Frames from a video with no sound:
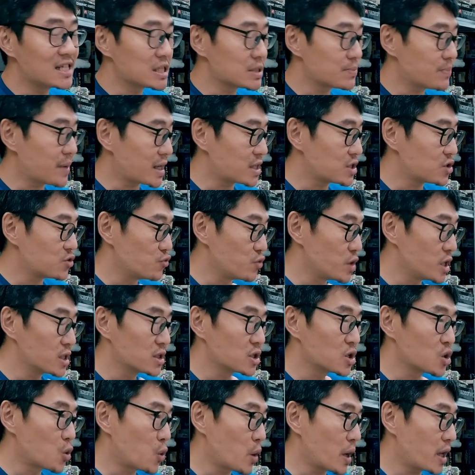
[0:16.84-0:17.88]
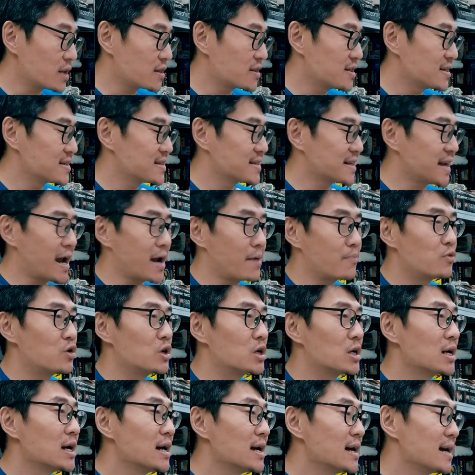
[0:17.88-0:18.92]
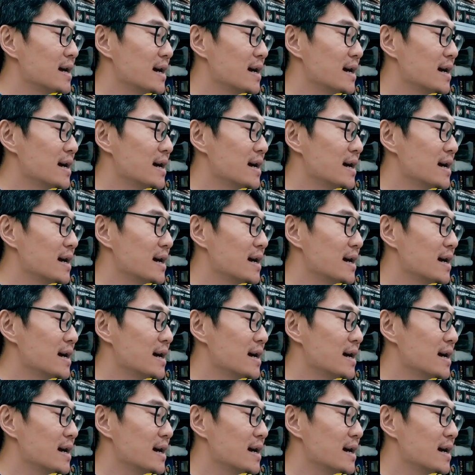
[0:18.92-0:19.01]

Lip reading: specs real quick. This camera